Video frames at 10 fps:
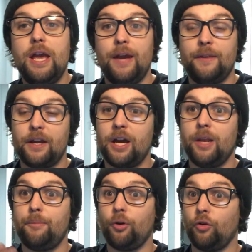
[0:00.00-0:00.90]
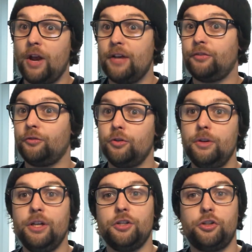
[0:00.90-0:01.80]
and then kind of progress
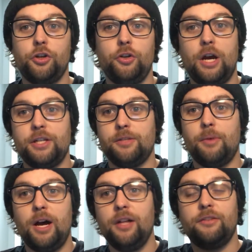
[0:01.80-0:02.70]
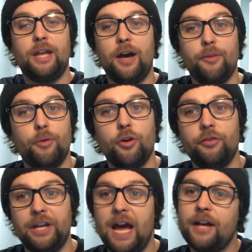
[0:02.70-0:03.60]
through it and show you guys the mods and how the motor
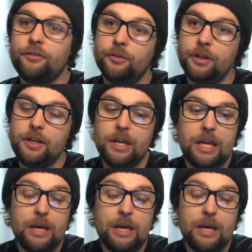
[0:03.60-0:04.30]
reacts to it.